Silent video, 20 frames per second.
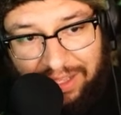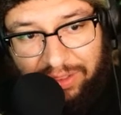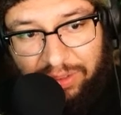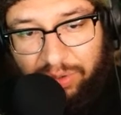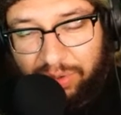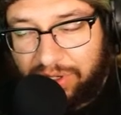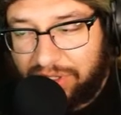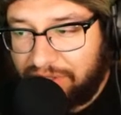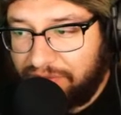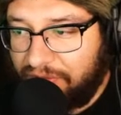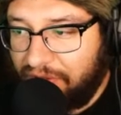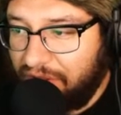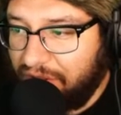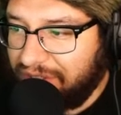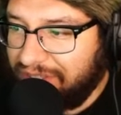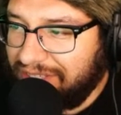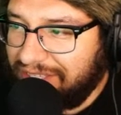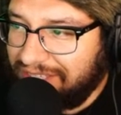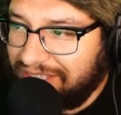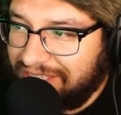thrust fault,
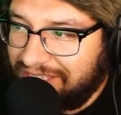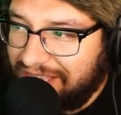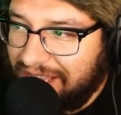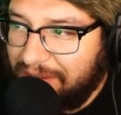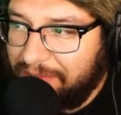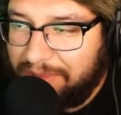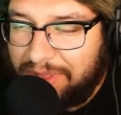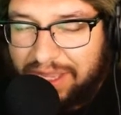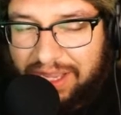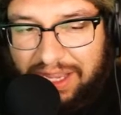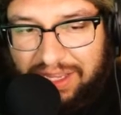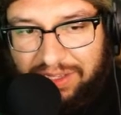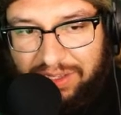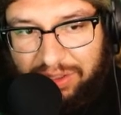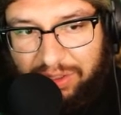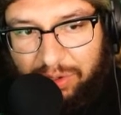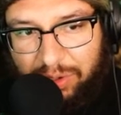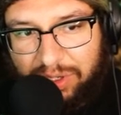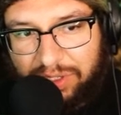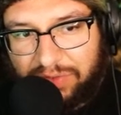it's the same thing as a
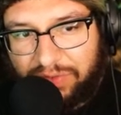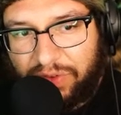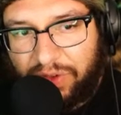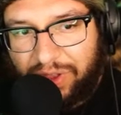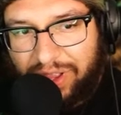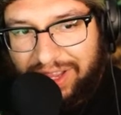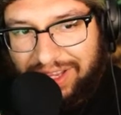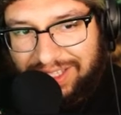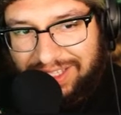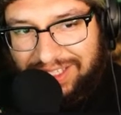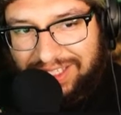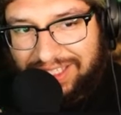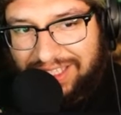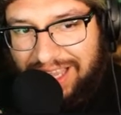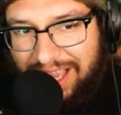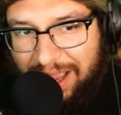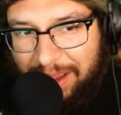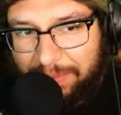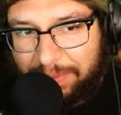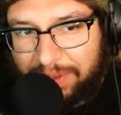thrust fault,
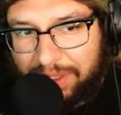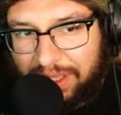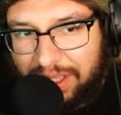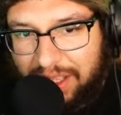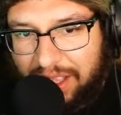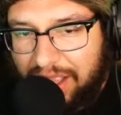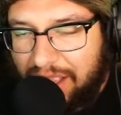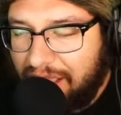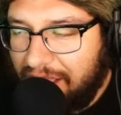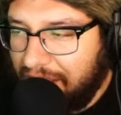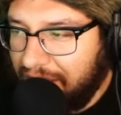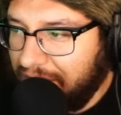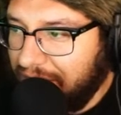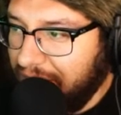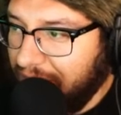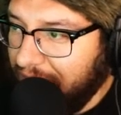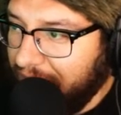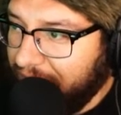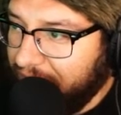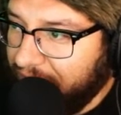except
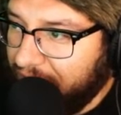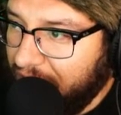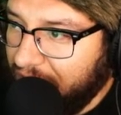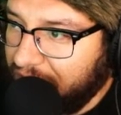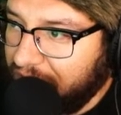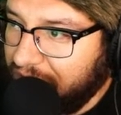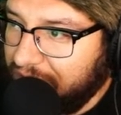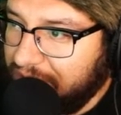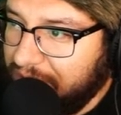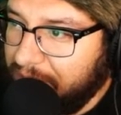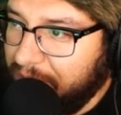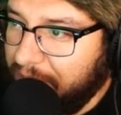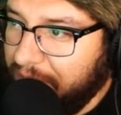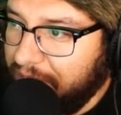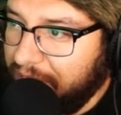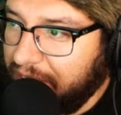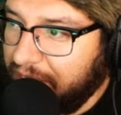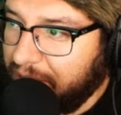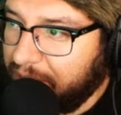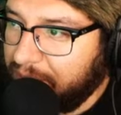the fault doesn't
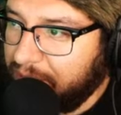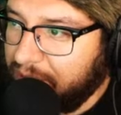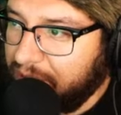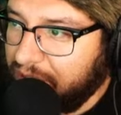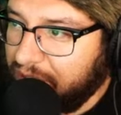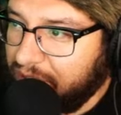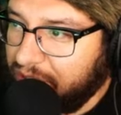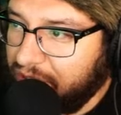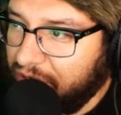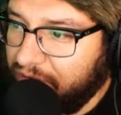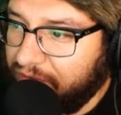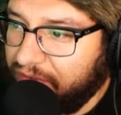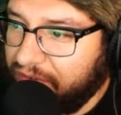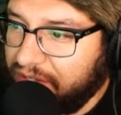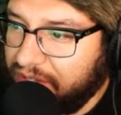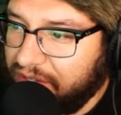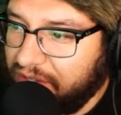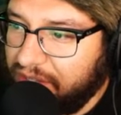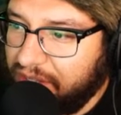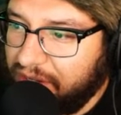make it up to the
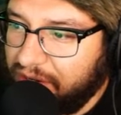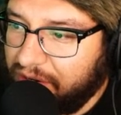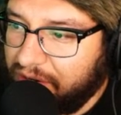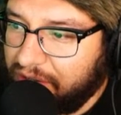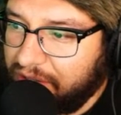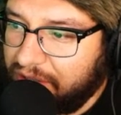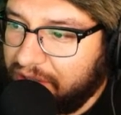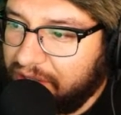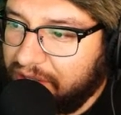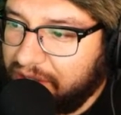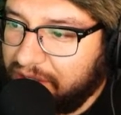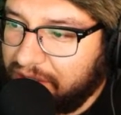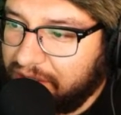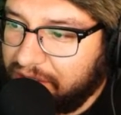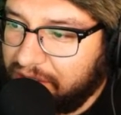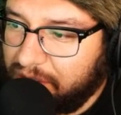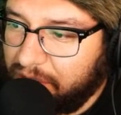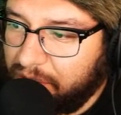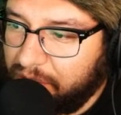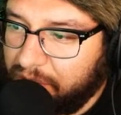surface of the earth.
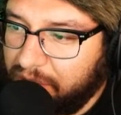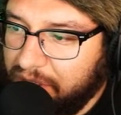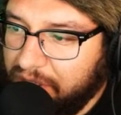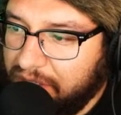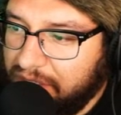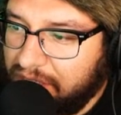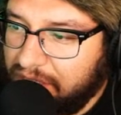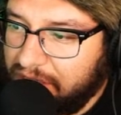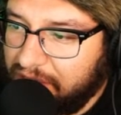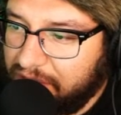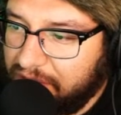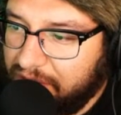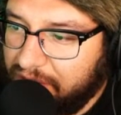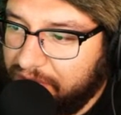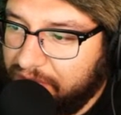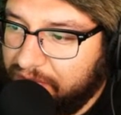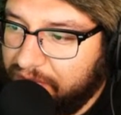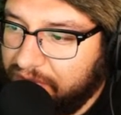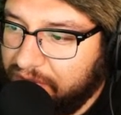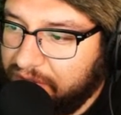So you can see there's
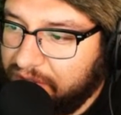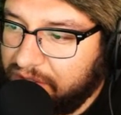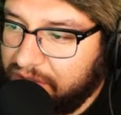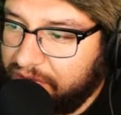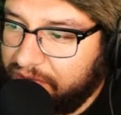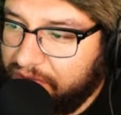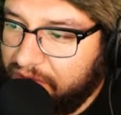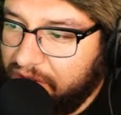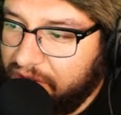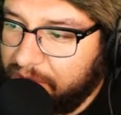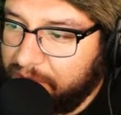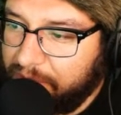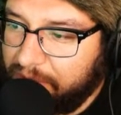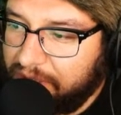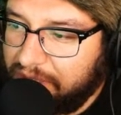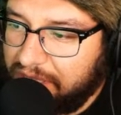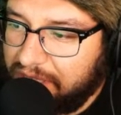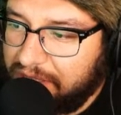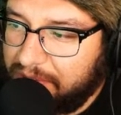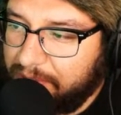a fault, but
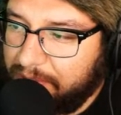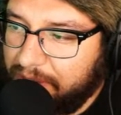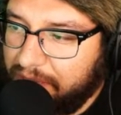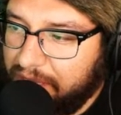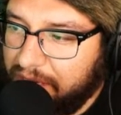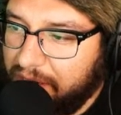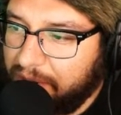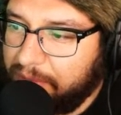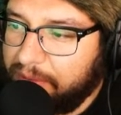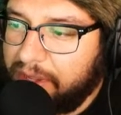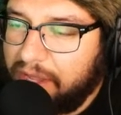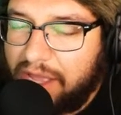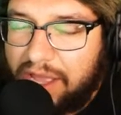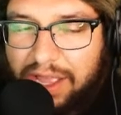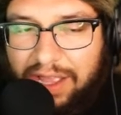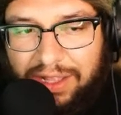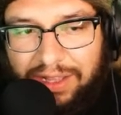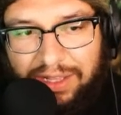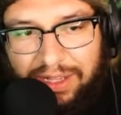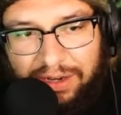it doesn't make it up.
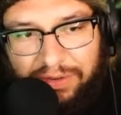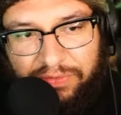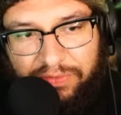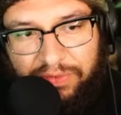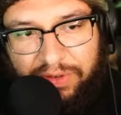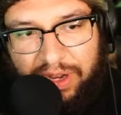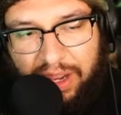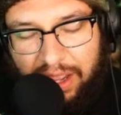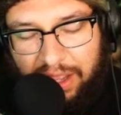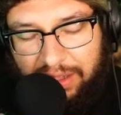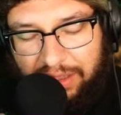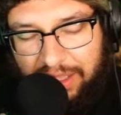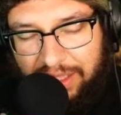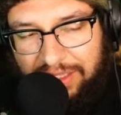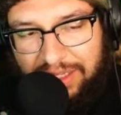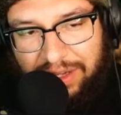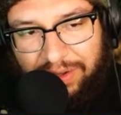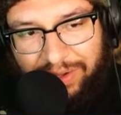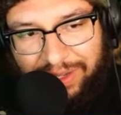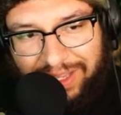That's
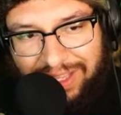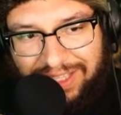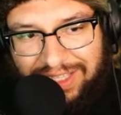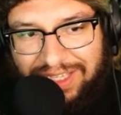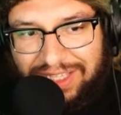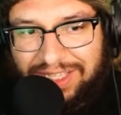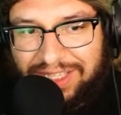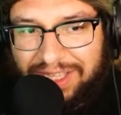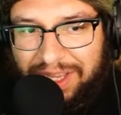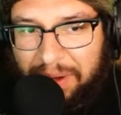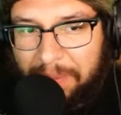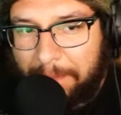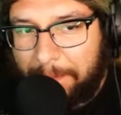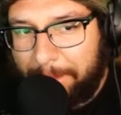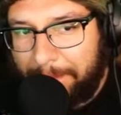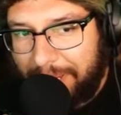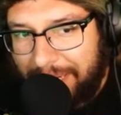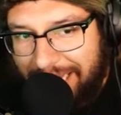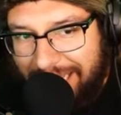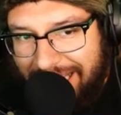how it gets its name,
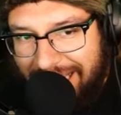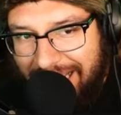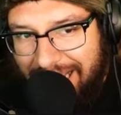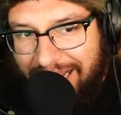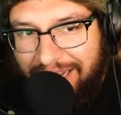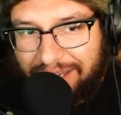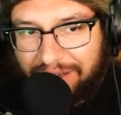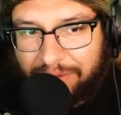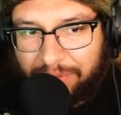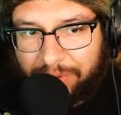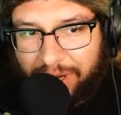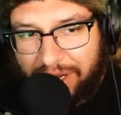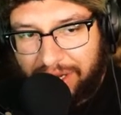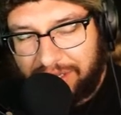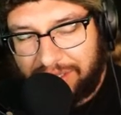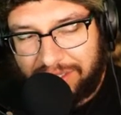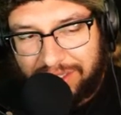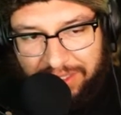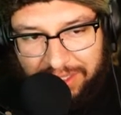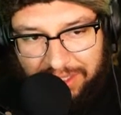blind, right?
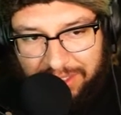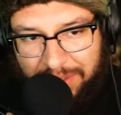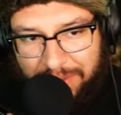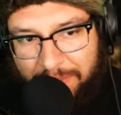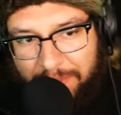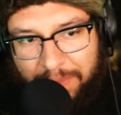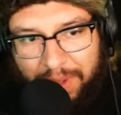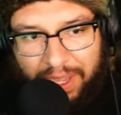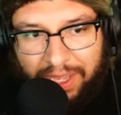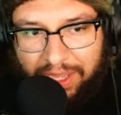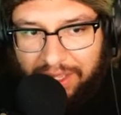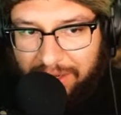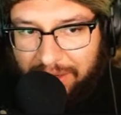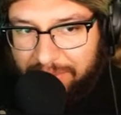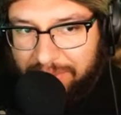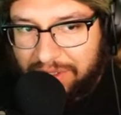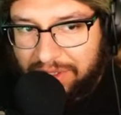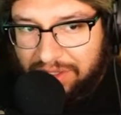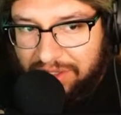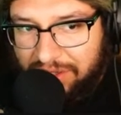Because it doesn't make it up
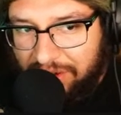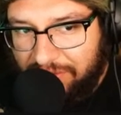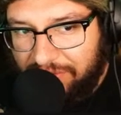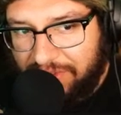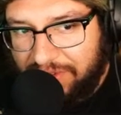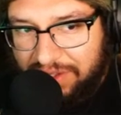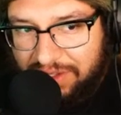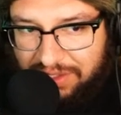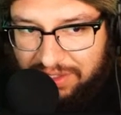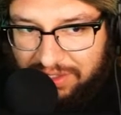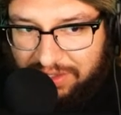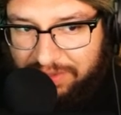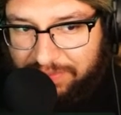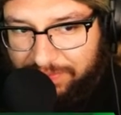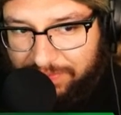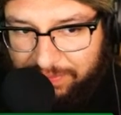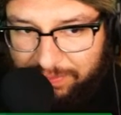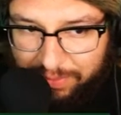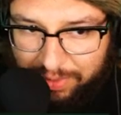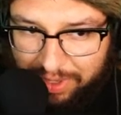to the surface.
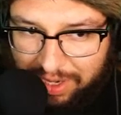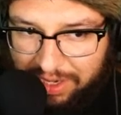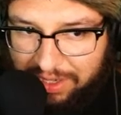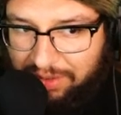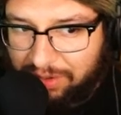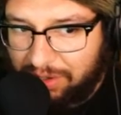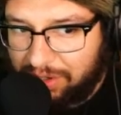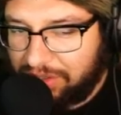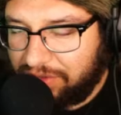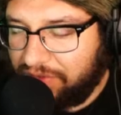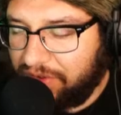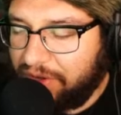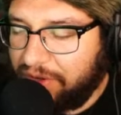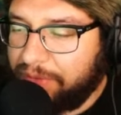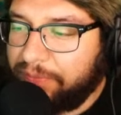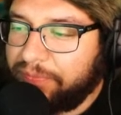Blind thrust fault.